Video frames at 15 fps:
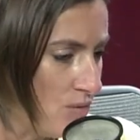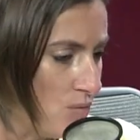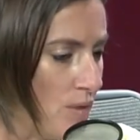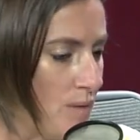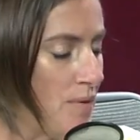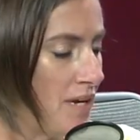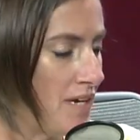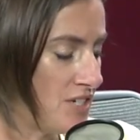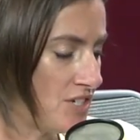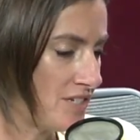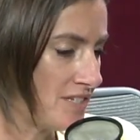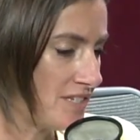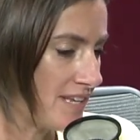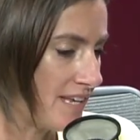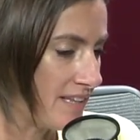when
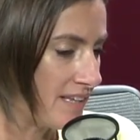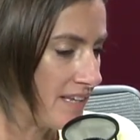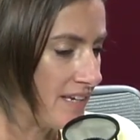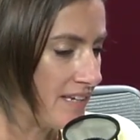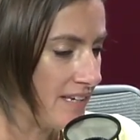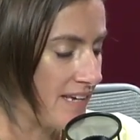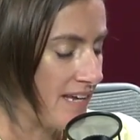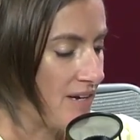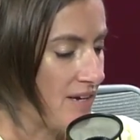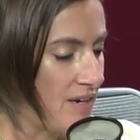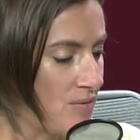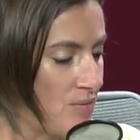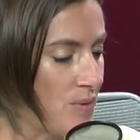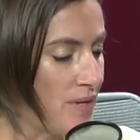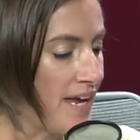patients, like,
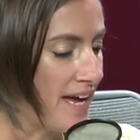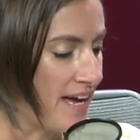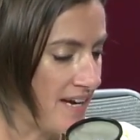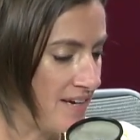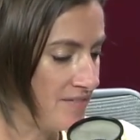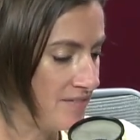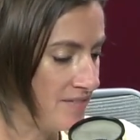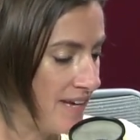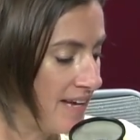I